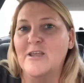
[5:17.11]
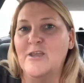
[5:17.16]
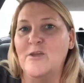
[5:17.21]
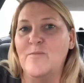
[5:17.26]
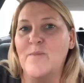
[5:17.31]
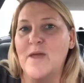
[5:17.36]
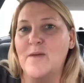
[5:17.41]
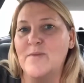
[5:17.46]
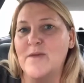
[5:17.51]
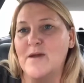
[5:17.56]

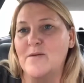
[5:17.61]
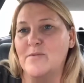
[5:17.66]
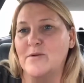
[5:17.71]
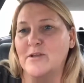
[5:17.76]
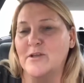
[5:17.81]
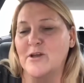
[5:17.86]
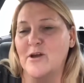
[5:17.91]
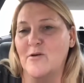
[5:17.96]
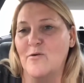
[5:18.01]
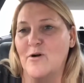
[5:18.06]
you may be able
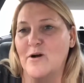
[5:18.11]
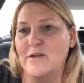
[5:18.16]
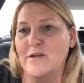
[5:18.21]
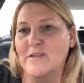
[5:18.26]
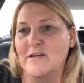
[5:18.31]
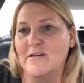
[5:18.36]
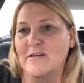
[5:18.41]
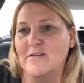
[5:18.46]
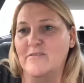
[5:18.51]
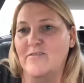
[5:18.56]
to go
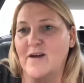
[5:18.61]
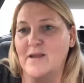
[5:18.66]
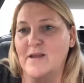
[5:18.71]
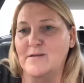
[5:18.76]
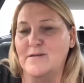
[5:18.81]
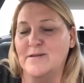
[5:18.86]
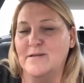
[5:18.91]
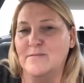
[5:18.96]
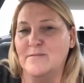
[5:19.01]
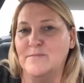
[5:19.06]
on there and
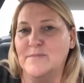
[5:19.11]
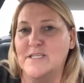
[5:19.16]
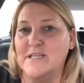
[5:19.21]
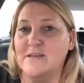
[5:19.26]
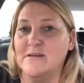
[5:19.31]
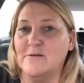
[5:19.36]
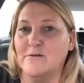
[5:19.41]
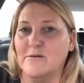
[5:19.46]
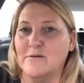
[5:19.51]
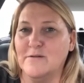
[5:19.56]
find some
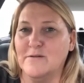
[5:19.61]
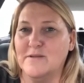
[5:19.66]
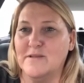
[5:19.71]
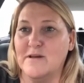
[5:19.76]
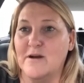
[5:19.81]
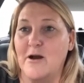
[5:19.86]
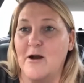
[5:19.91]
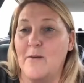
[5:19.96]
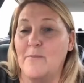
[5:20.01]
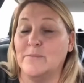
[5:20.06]
deals
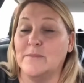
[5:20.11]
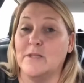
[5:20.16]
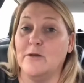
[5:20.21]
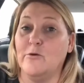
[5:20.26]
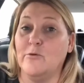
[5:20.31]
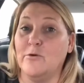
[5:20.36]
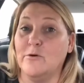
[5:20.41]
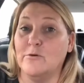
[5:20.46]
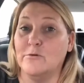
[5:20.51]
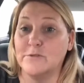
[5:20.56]
um,
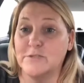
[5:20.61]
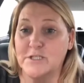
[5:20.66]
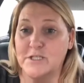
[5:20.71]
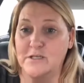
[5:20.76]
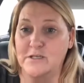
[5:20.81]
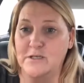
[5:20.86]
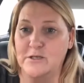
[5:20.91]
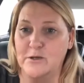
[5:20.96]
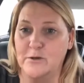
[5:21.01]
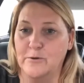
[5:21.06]
local
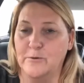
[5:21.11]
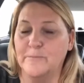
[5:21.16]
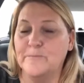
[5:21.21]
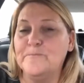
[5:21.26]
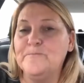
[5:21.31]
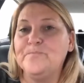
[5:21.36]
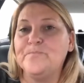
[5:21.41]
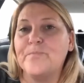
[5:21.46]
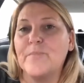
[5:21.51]
to you.